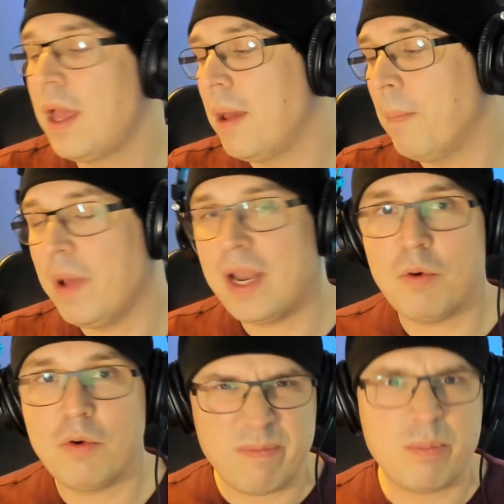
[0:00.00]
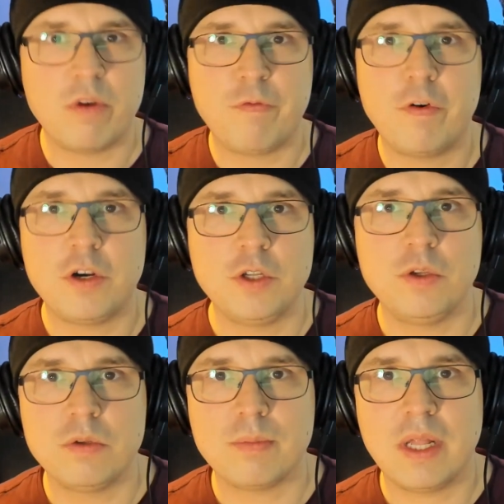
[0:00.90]
but I would have preferred to
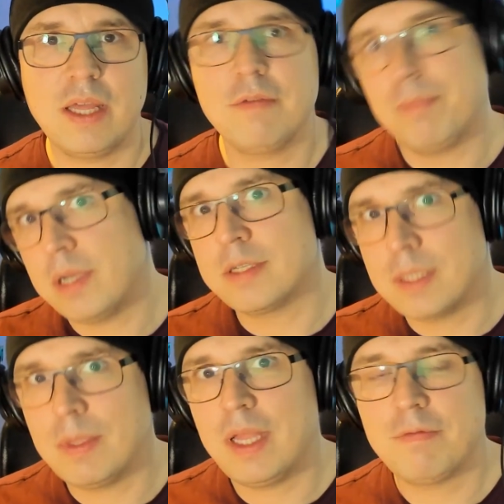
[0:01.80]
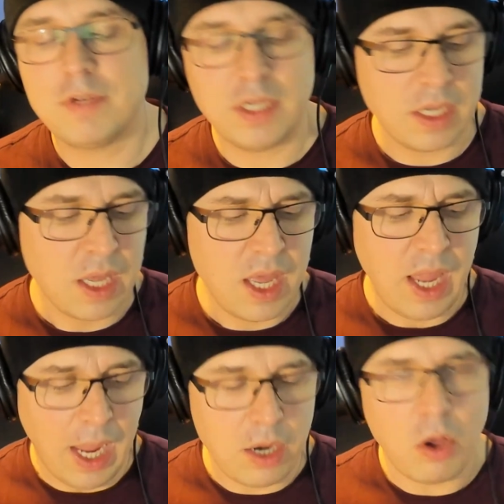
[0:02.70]
use my left because I'm a lefty.
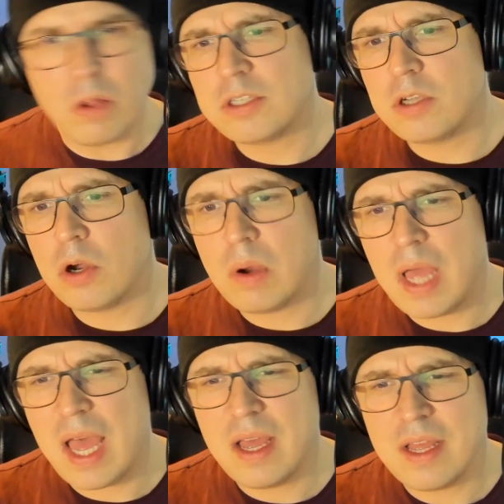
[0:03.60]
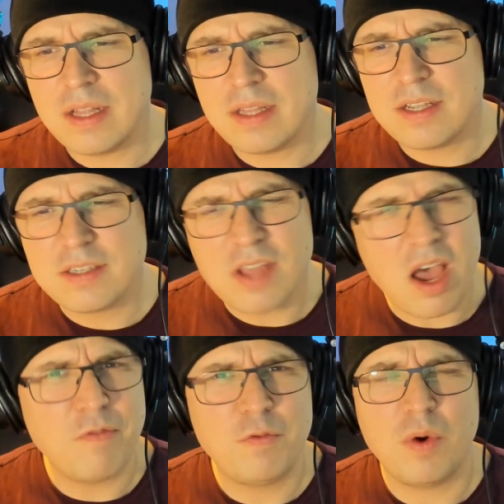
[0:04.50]
And also the
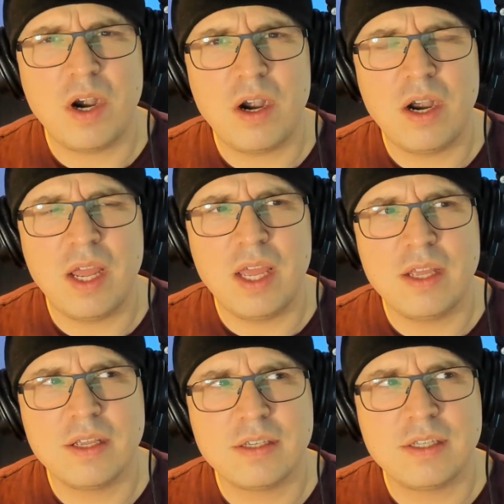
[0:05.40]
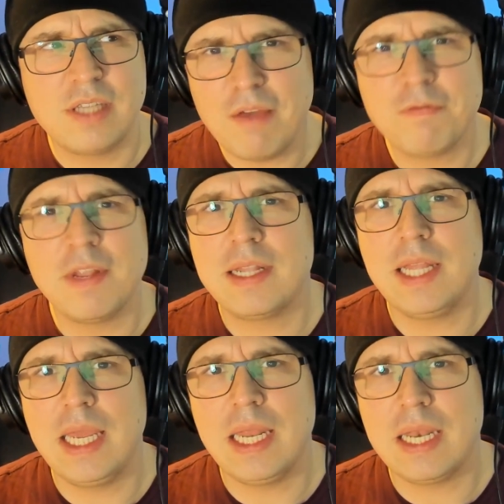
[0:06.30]
software is
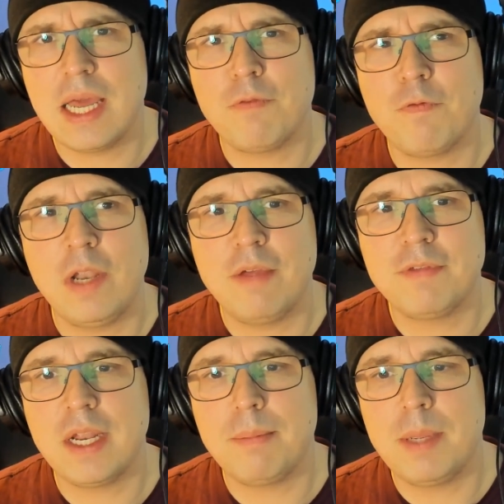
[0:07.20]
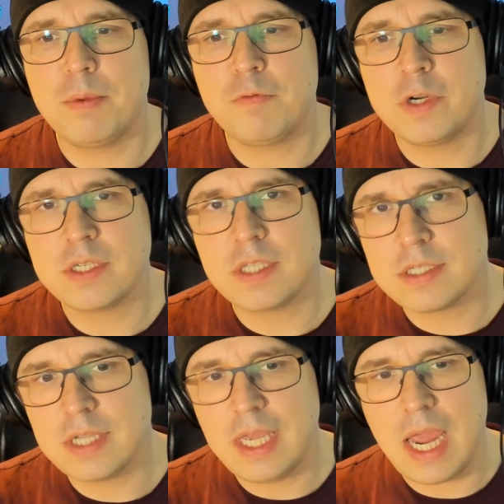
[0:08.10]
definitely not for left-handed people. For instance,
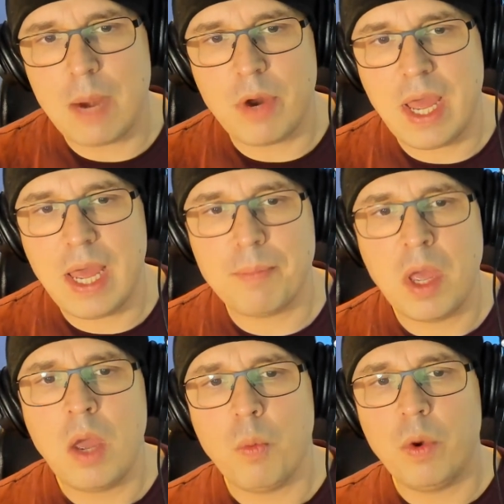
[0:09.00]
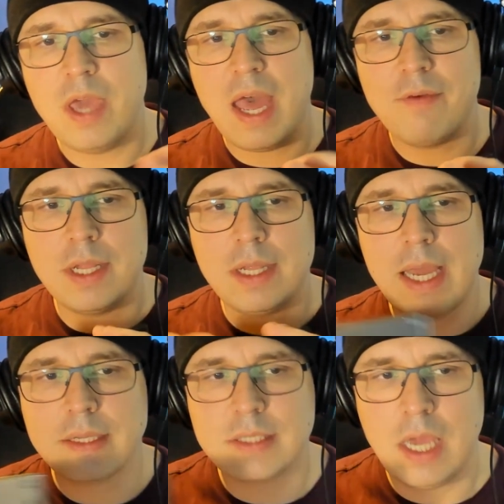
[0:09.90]
the camera app, when you have it in
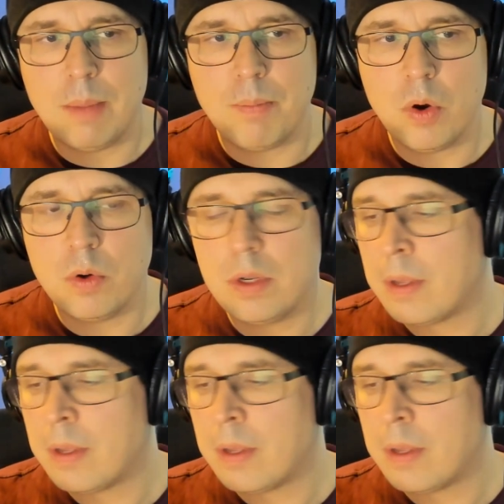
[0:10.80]
landscape mode,